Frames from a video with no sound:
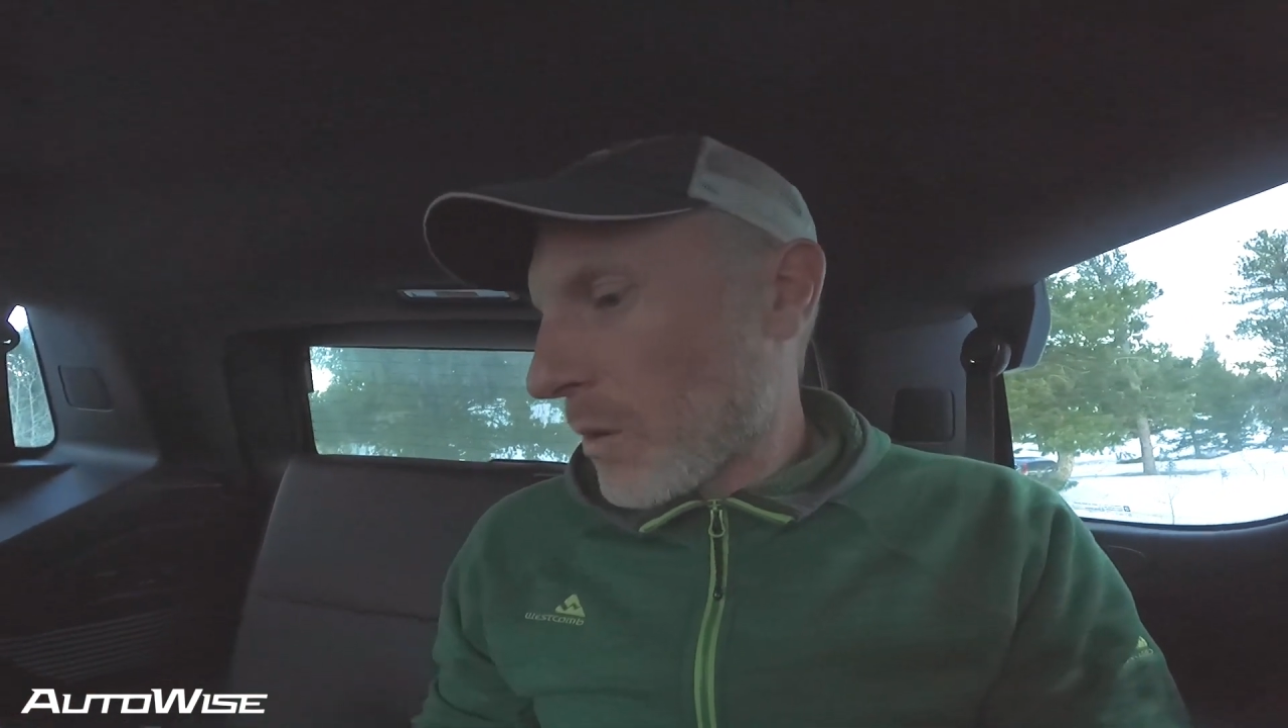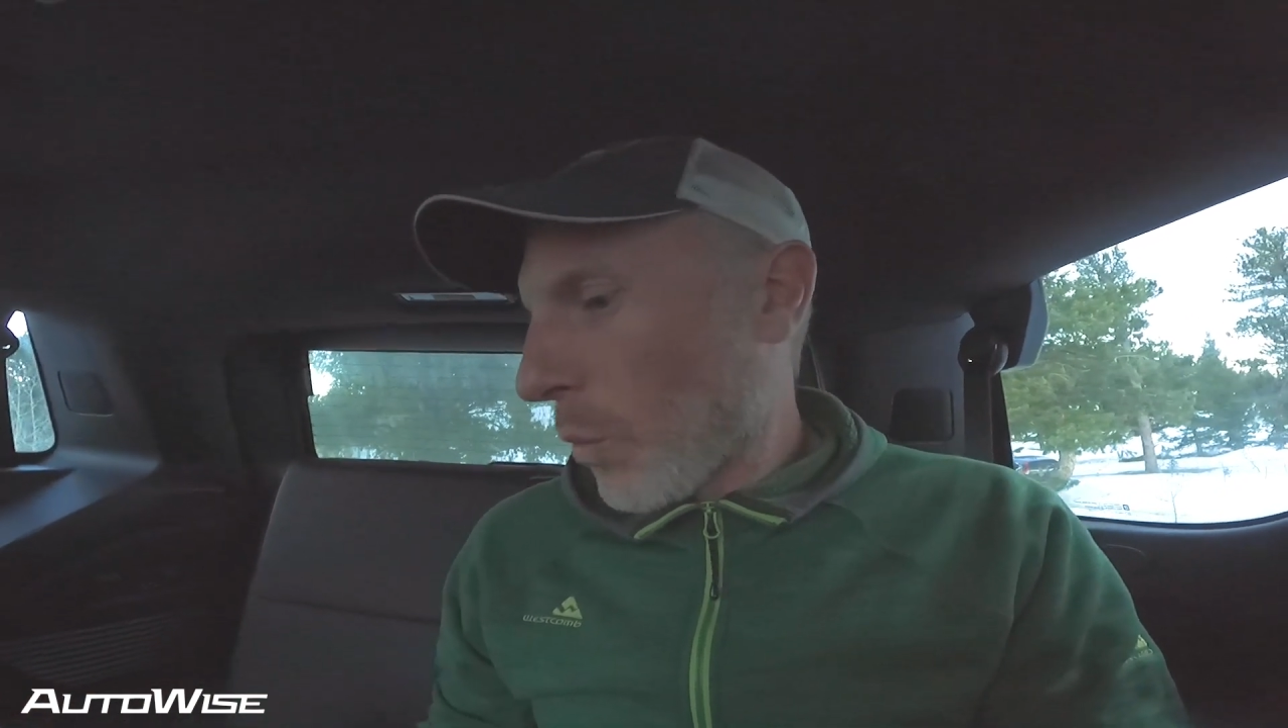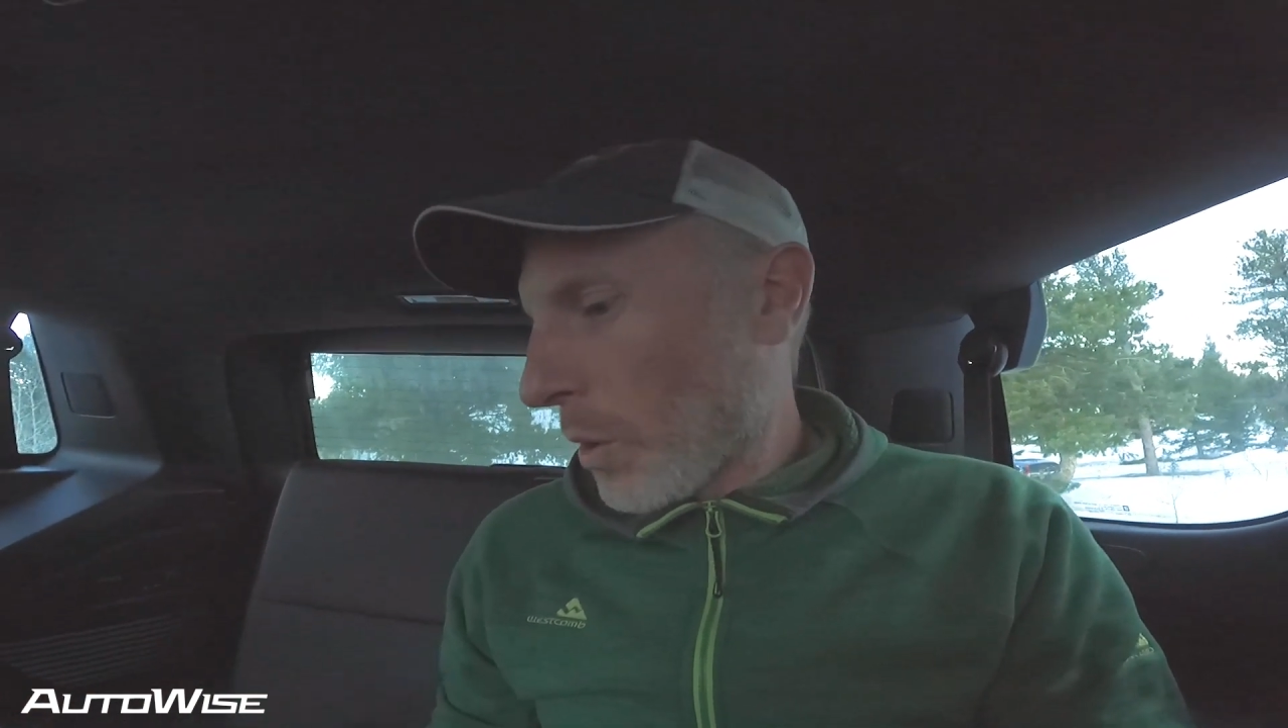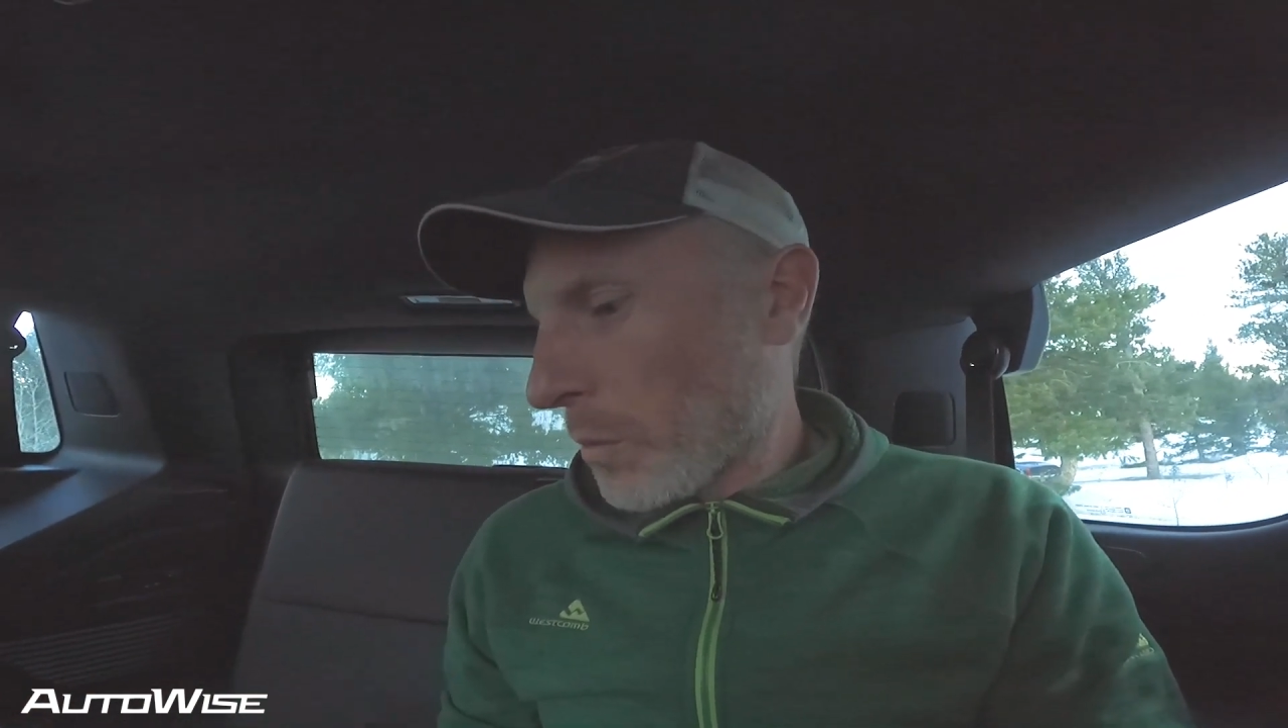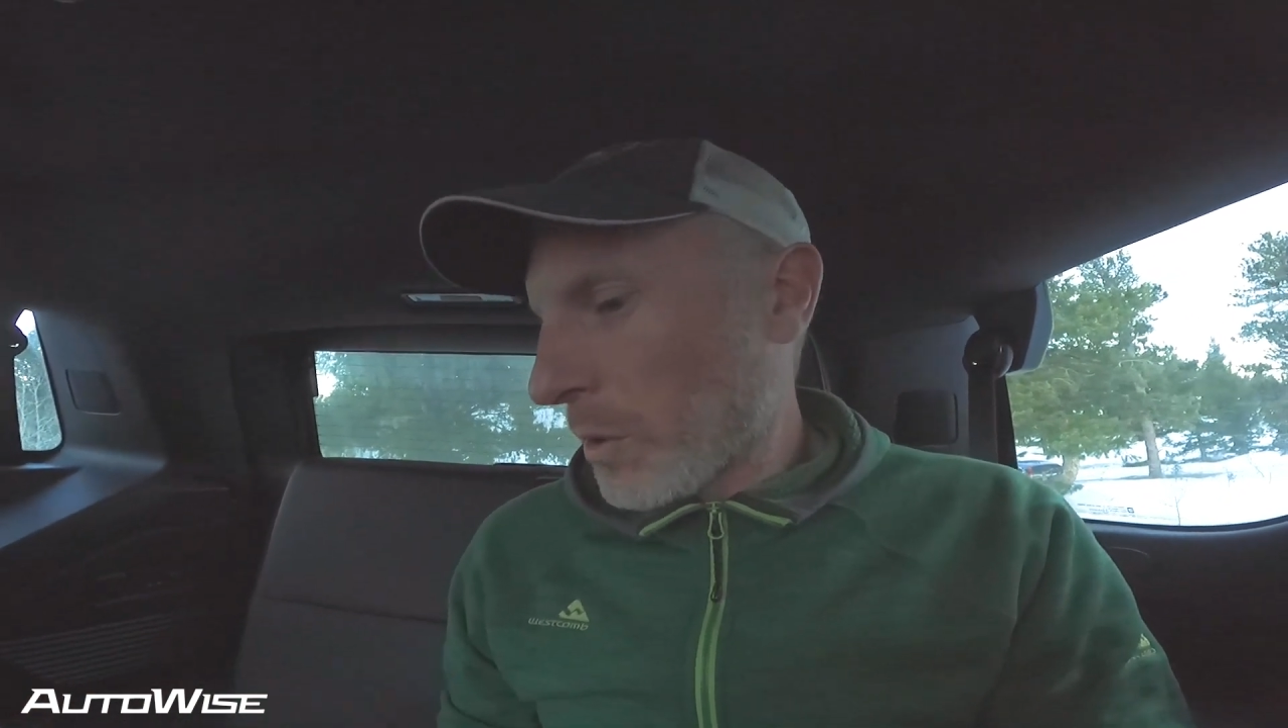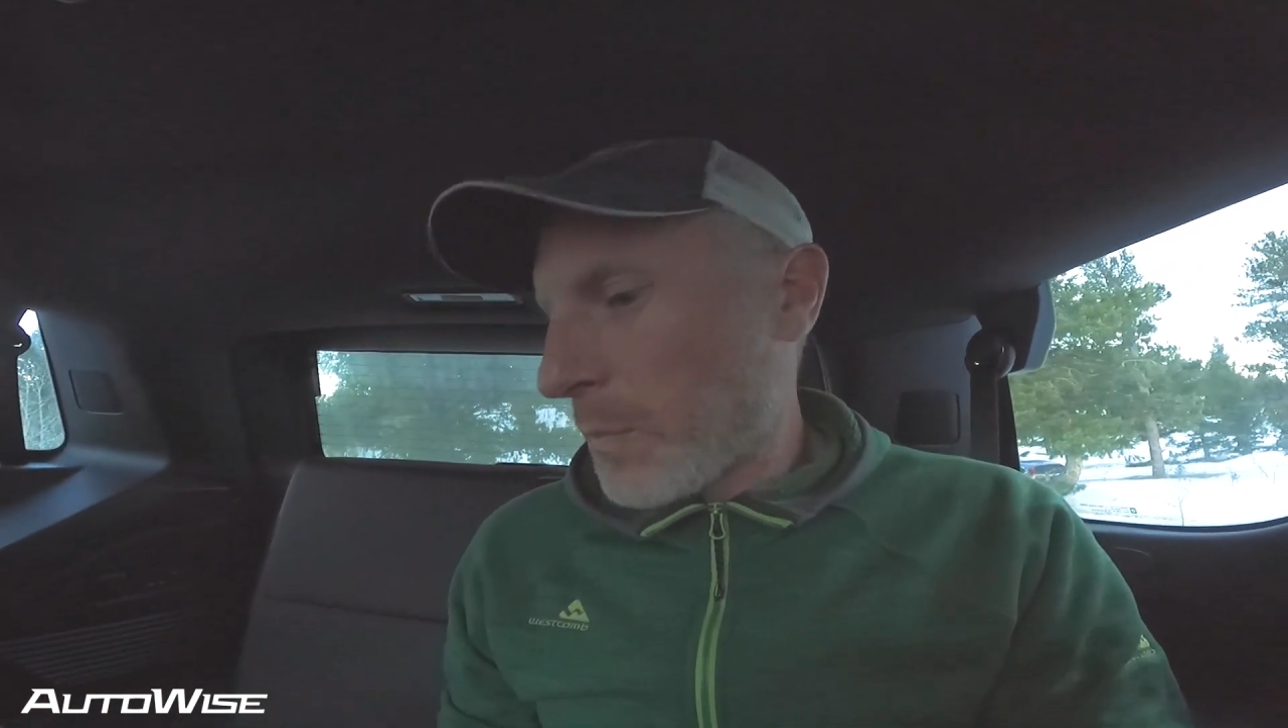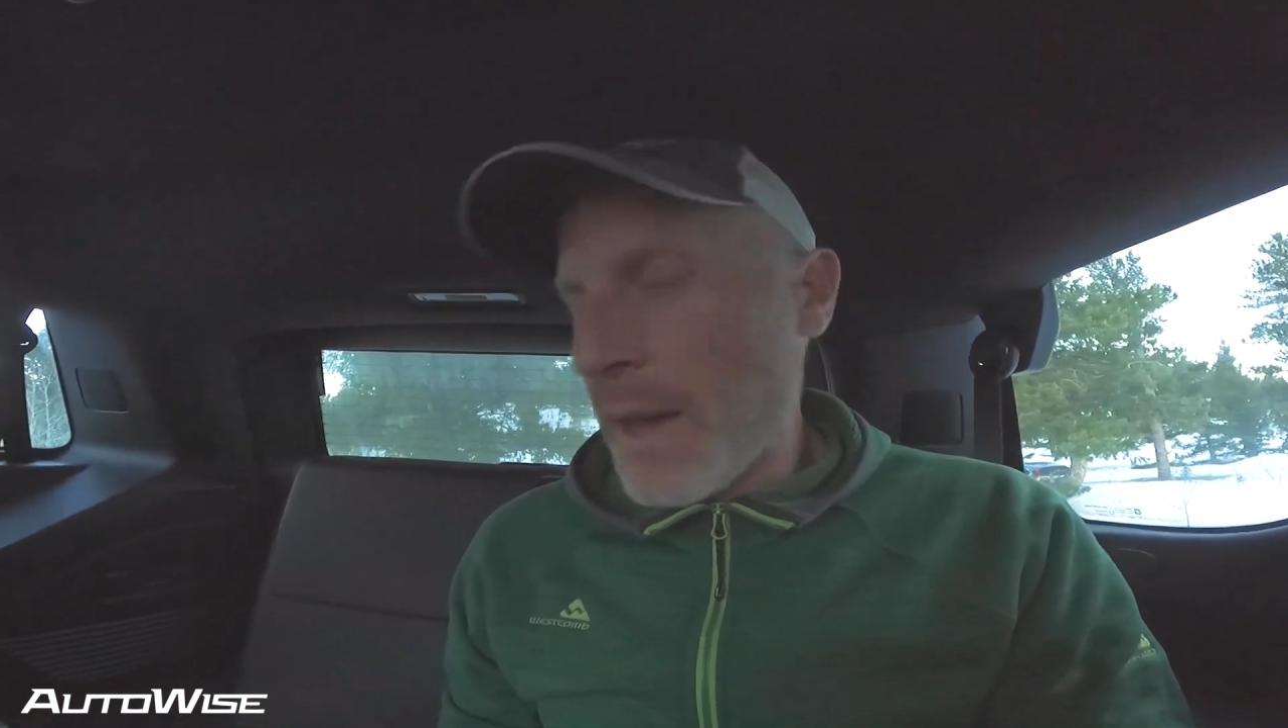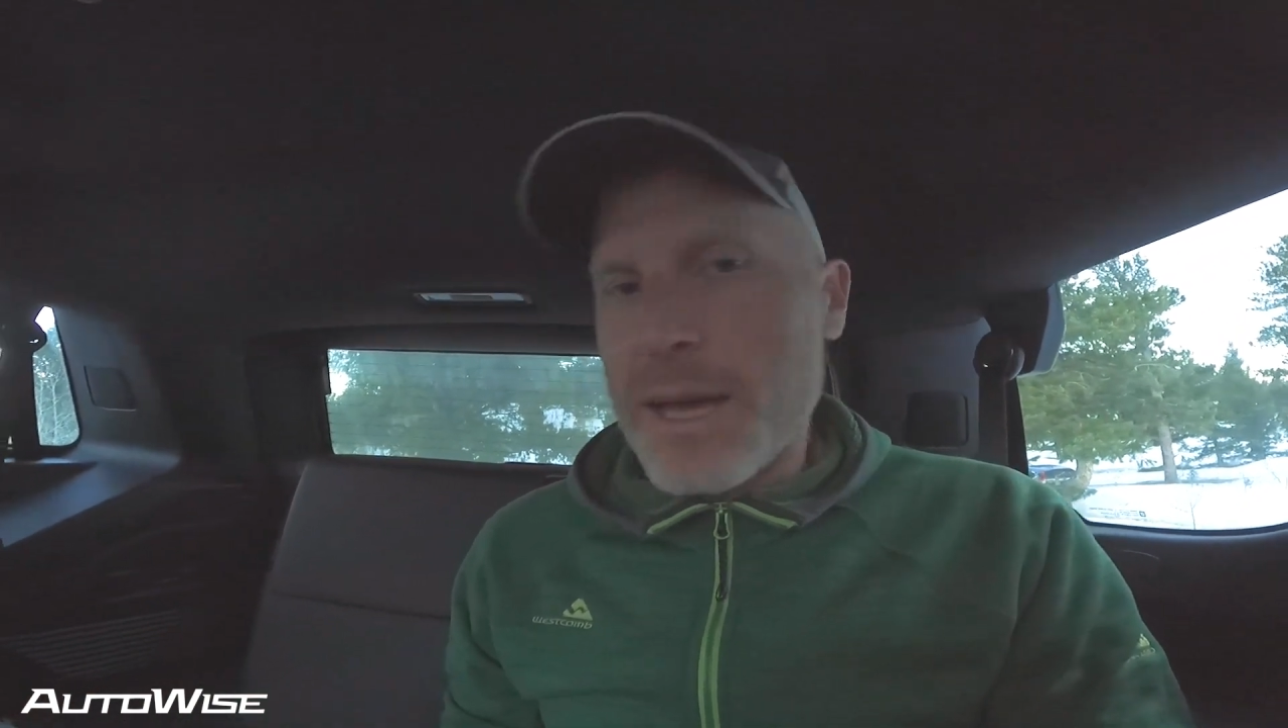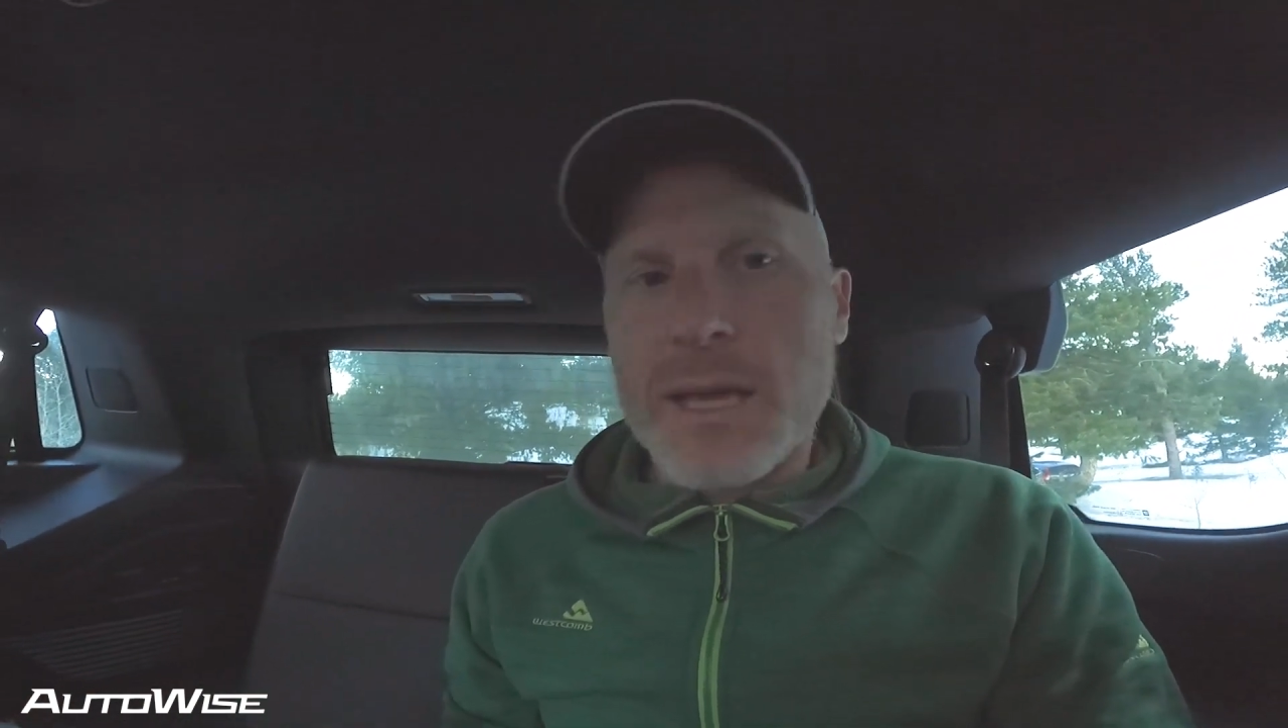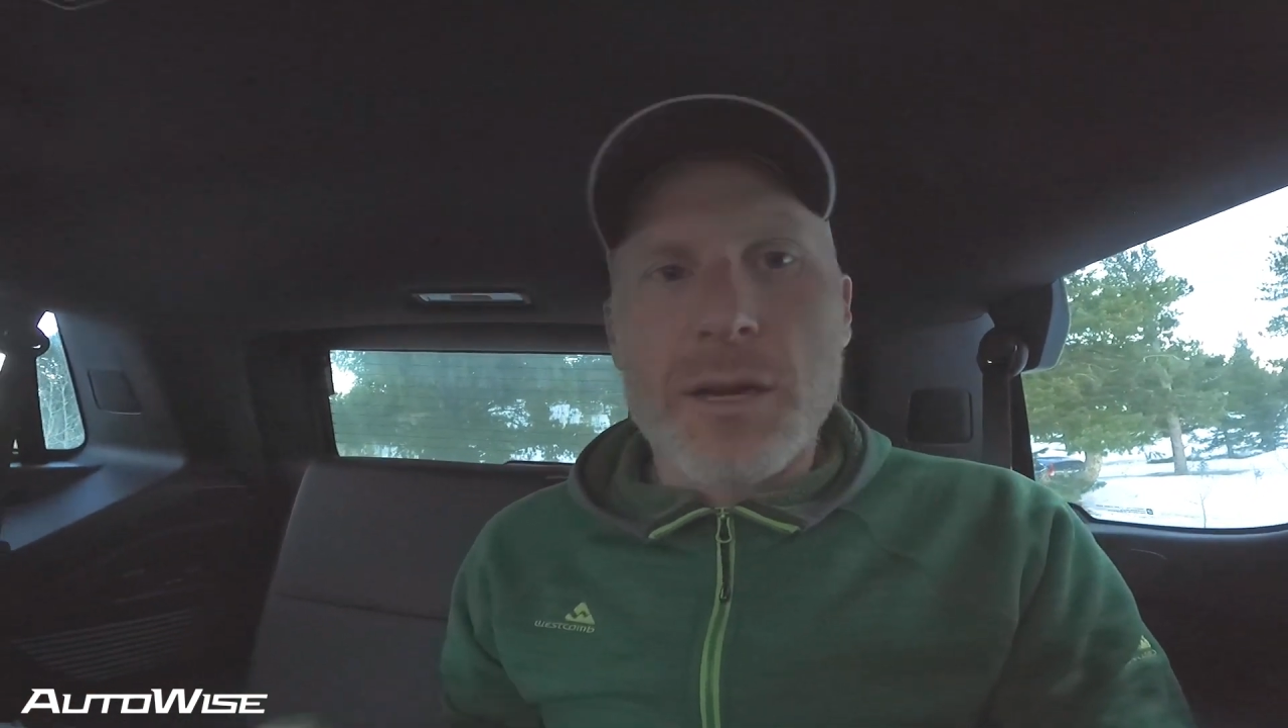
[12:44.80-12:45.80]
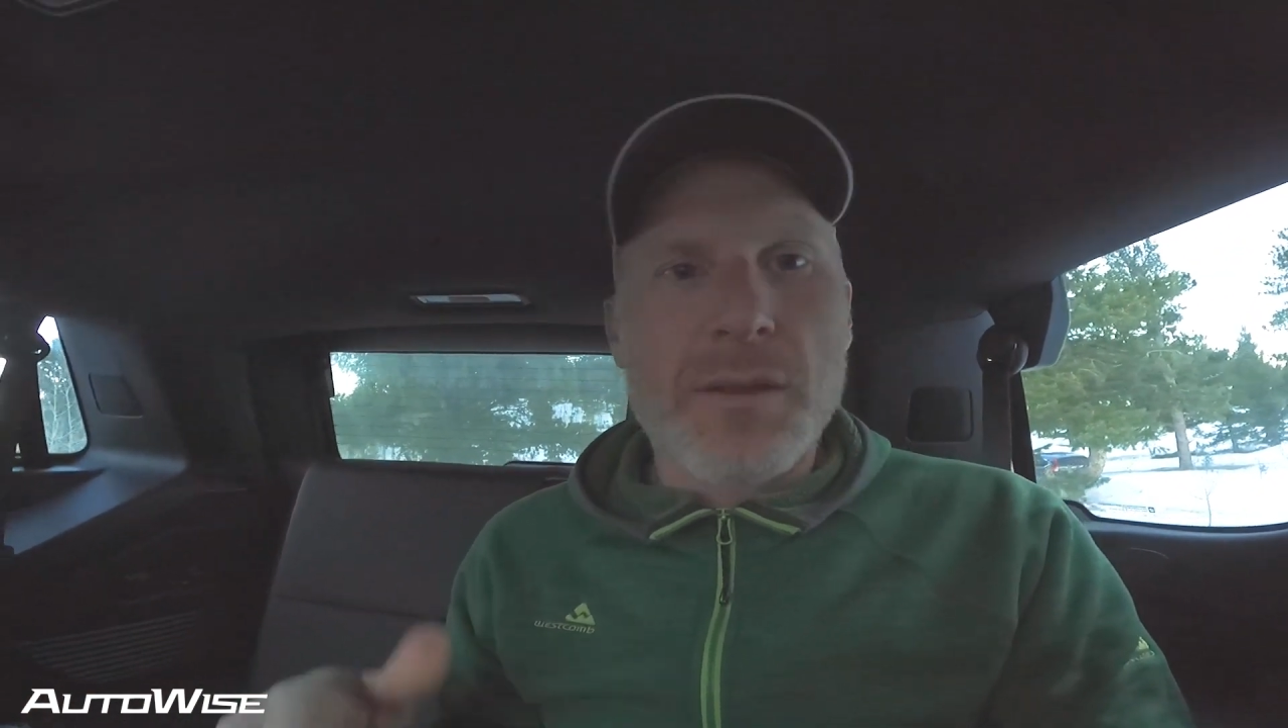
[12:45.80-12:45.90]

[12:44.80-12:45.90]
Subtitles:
to work with back here.